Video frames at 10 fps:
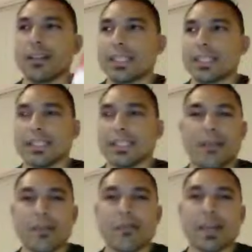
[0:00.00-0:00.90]
the
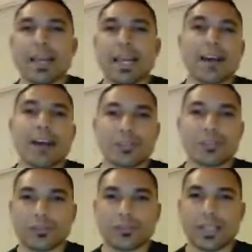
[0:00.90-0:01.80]
same way
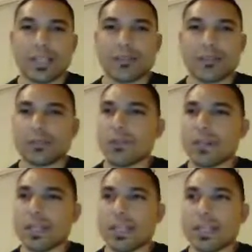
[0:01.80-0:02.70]
after training, after
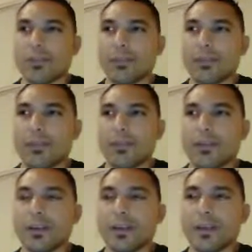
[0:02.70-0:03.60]
working out,
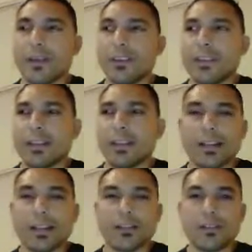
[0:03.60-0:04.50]
before you get
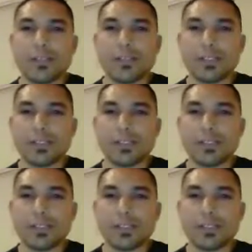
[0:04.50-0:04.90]
home,